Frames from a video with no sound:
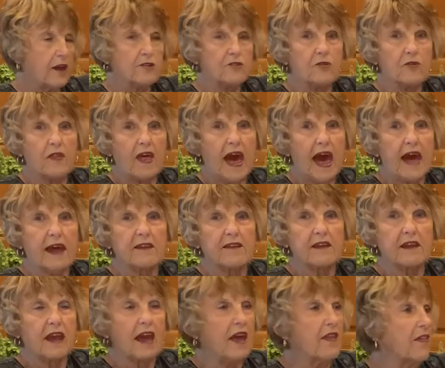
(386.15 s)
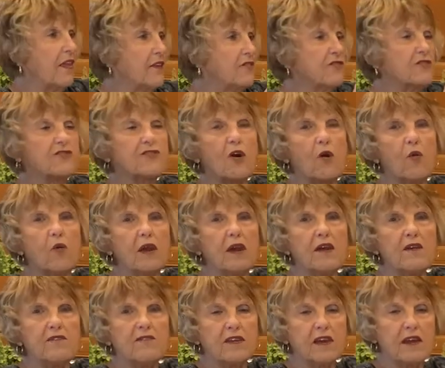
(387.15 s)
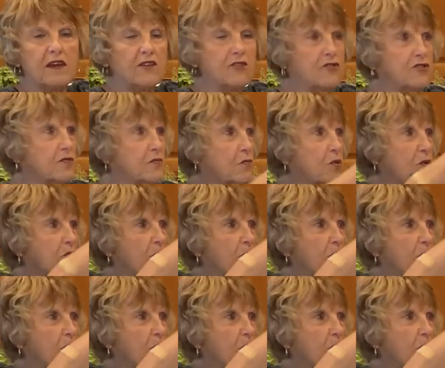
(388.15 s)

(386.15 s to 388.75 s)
do that. And it's so easy. Just put a